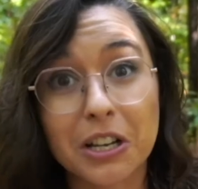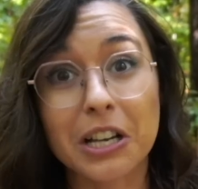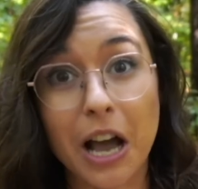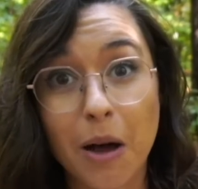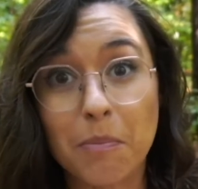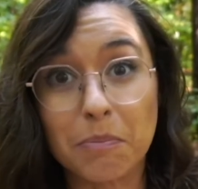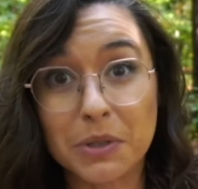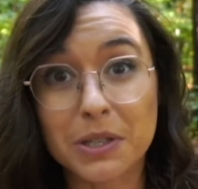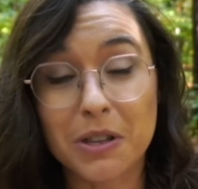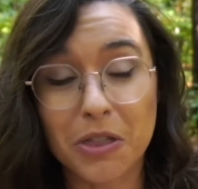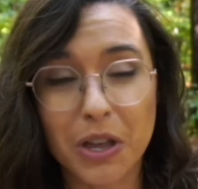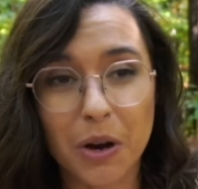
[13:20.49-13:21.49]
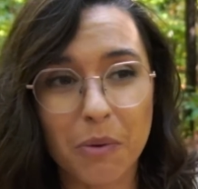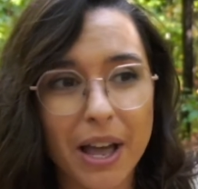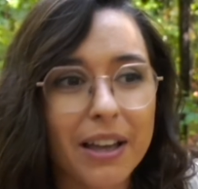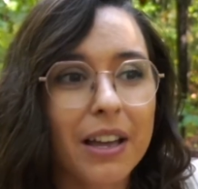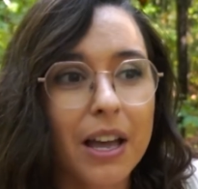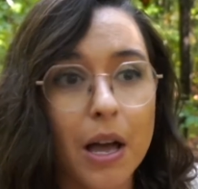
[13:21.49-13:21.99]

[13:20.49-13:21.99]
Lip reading: comes their way.